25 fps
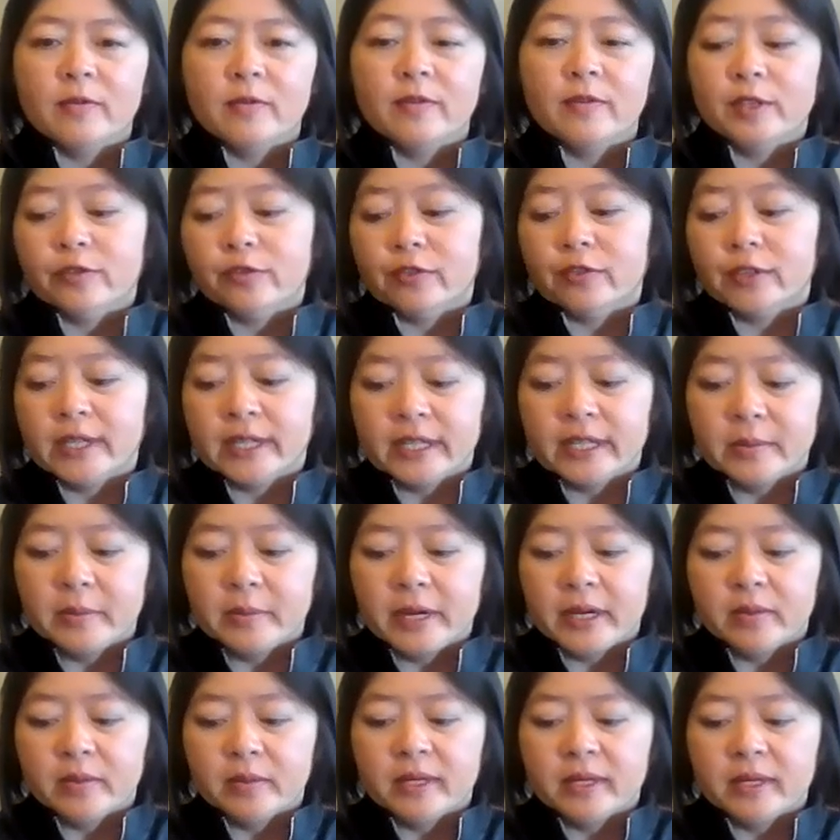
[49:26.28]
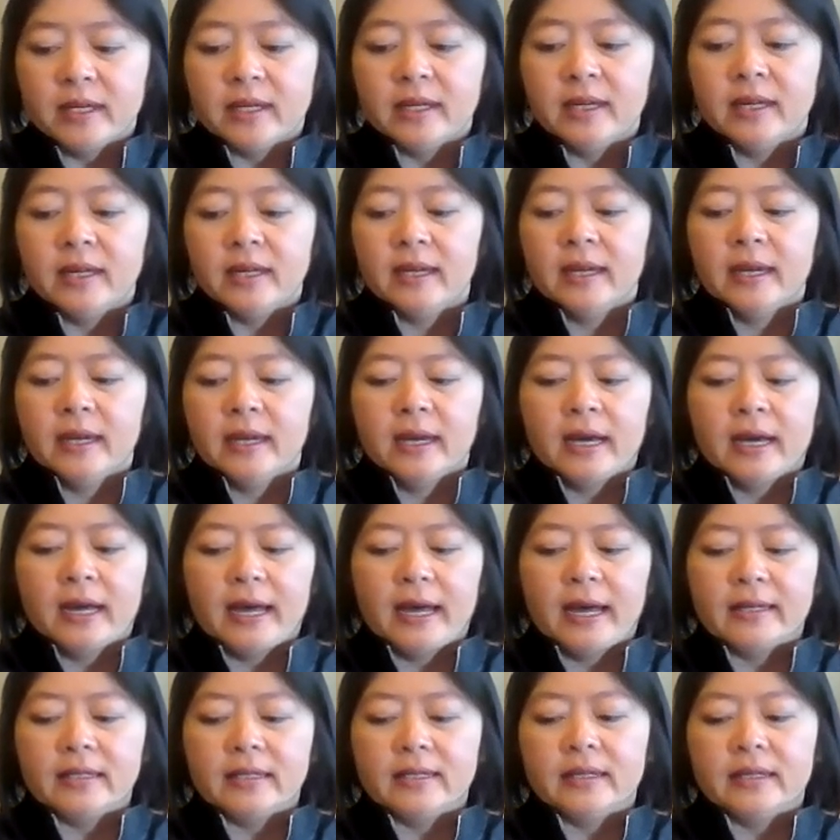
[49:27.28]
feel free to email me
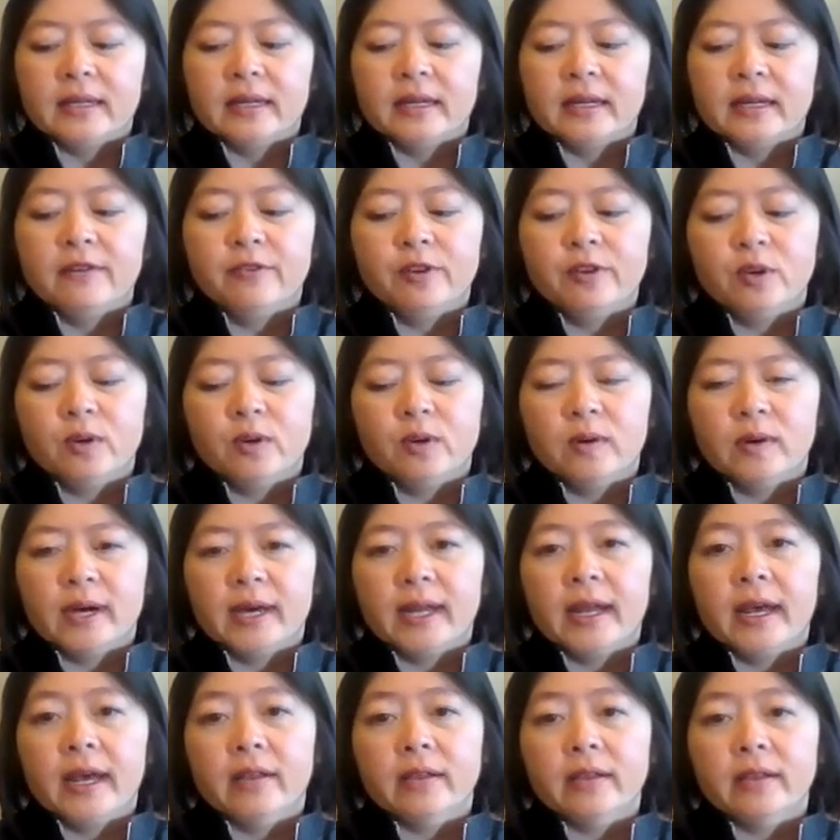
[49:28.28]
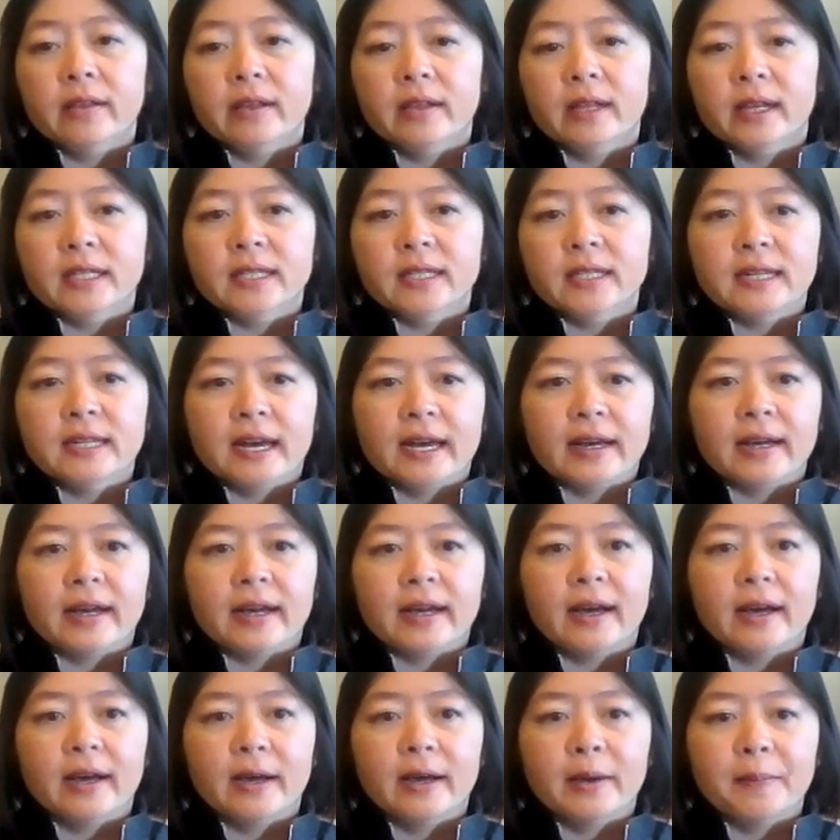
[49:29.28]
at
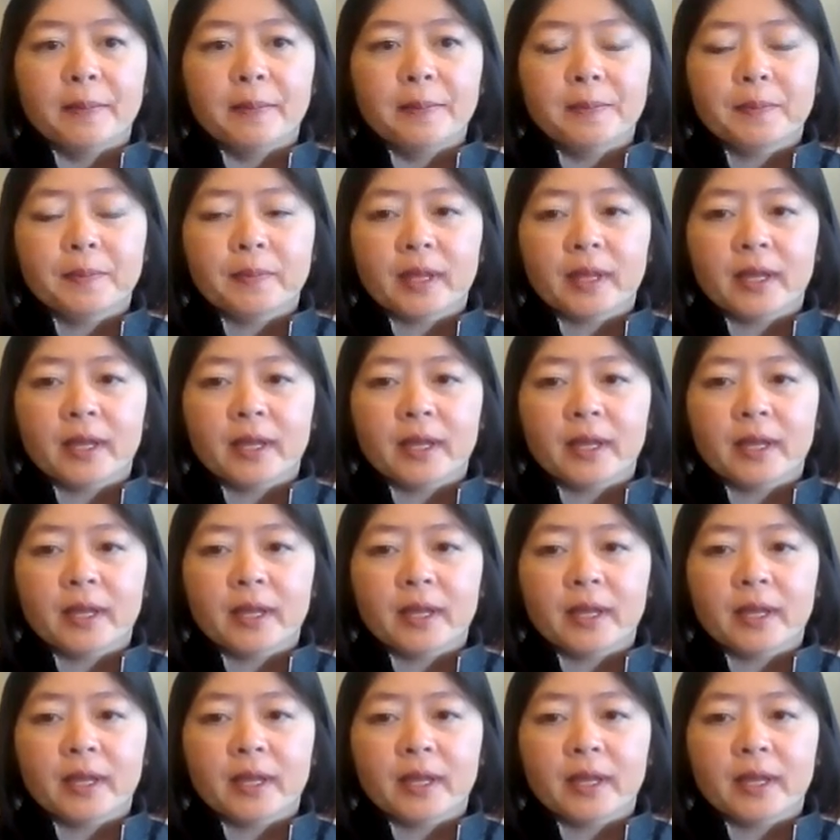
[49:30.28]
info@healthlx.com.